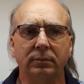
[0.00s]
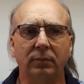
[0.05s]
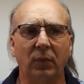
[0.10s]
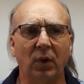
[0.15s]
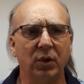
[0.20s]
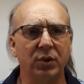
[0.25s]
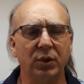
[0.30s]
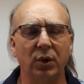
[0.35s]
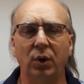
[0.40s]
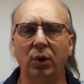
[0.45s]

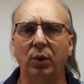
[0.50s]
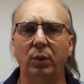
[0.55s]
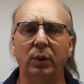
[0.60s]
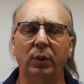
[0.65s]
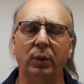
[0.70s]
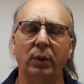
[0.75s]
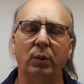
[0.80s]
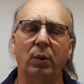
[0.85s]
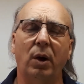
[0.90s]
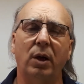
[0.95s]
So who do
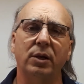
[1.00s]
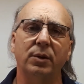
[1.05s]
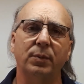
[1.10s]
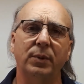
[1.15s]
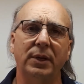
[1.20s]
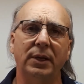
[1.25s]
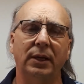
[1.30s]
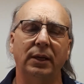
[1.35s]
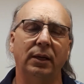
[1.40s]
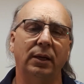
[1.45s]
we want to
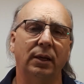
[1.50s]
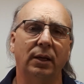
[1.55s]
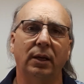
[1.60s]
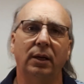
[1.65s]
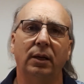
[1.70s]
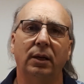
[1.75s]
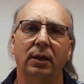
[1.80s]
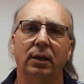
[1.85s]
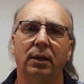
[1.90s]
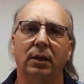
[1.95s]
be
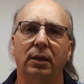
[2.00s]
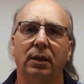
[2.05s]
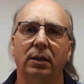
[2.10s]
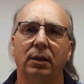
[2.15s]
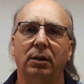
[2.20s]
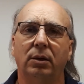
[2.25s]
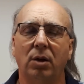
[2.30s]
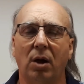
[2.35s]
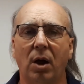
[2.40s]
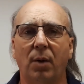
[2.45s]

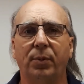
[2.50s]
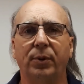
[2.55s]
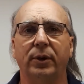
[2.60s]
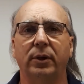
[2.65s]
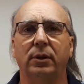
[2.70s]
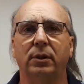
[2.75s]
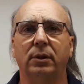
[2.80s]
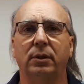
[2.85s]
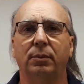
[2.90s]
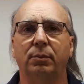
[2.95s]

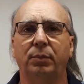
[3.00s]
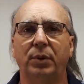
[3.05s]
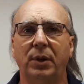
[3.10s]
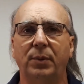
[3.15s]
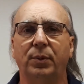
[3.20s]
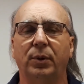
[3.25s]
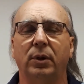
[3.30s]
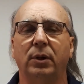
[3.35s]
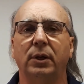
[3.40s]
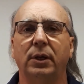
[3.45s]
competent,
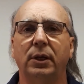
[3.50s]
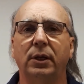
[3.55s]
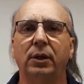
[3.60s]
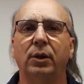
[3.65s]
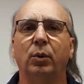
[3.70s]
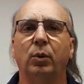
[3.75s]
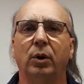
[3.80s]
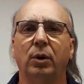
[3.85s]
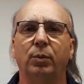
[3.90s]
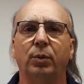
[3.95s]
people in
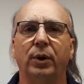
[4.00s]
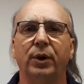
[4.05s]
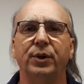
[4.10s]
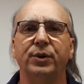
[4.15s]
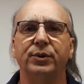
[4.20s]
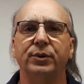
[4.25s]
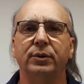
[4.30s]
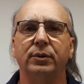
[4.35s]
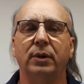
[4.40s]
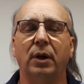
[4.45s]
the
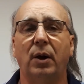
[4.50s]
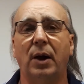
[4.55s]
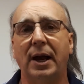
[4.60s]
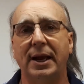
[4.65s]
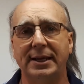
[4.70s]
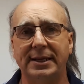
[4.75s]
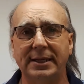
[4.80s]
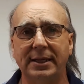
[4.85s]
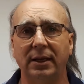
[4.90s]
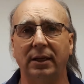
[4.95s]
workplace. Now,
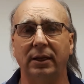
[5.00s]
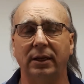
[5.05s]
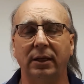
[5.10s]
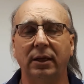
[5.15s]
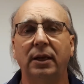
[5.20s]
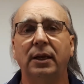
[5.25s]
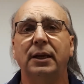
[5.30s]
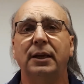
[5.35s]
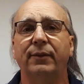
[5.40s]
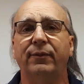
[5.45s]
ideally,
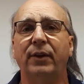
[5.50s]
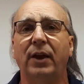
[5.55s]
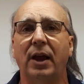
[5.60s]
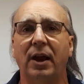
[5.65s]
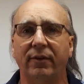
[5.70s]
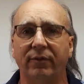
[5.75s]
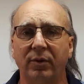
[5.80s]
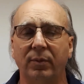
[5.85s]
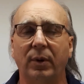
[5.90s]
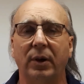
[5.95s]
if
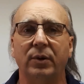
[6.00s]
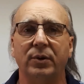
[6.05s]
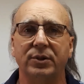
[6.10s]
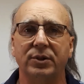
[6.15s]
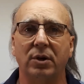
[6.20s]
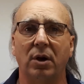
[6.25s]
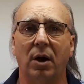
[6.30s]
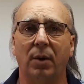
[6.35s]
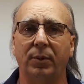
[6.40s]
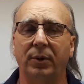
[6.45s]
everybody was
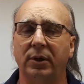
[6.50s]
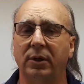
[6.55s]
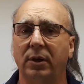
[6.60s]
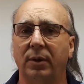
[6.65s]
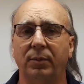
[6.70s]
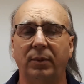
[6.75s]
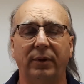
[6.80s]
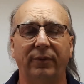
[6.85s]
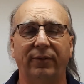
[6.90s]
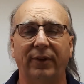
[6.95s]
competent,
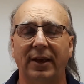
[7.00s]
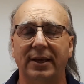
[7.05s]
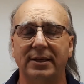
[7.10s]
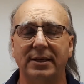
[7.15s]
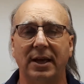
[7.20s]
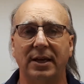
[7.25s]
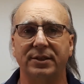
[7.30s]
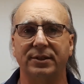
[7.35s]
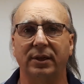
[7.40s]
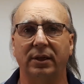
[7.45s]
that'd be
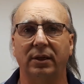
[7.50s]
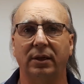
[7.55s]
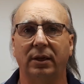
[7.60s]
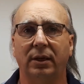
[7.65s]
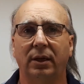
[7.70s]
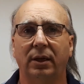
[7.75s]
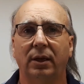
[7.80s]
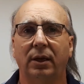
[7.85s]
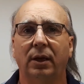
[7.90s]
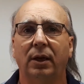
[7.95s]
fantastic.
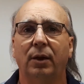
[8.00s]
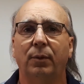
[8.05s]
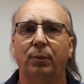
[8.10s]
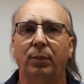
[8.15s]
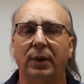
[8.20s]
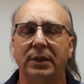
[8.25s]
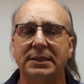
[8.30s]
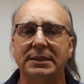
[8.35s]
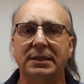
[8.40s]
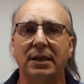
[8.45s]

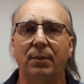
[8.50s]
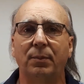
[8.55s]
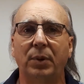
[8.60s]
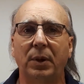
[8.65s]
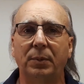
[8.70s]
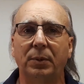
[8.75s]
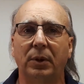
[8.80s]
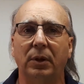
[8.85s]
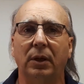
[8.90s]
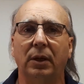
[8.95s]
But some
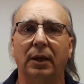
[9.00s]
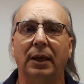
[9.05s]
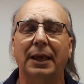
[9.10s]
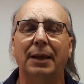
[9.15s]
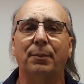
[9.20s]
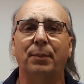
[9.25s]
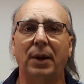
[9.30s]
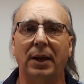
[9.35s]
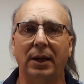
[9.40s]
people, by